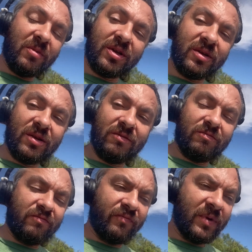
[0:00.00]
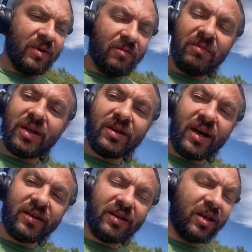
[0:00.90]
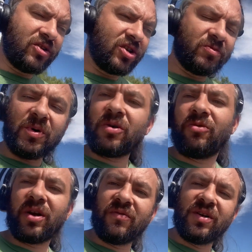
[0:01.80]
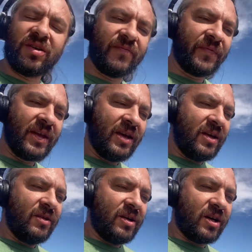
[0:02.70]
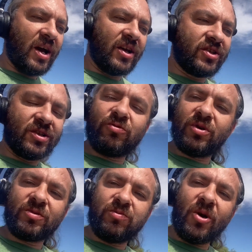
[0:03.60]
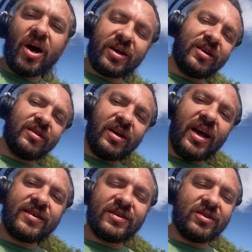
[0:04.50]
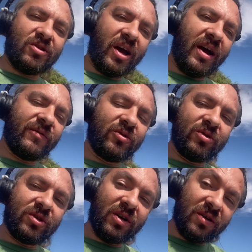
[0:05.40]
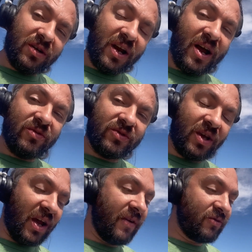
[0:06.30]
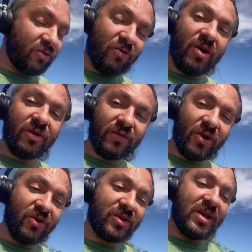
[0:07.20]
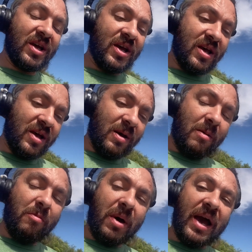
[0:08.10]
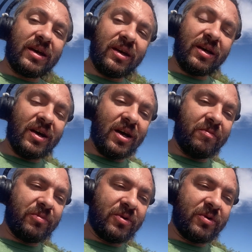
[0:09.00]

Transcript: at the midnight and they just park whatever, the guy just was blocking the exit, so I have to turn around. So I have to do one of those backing up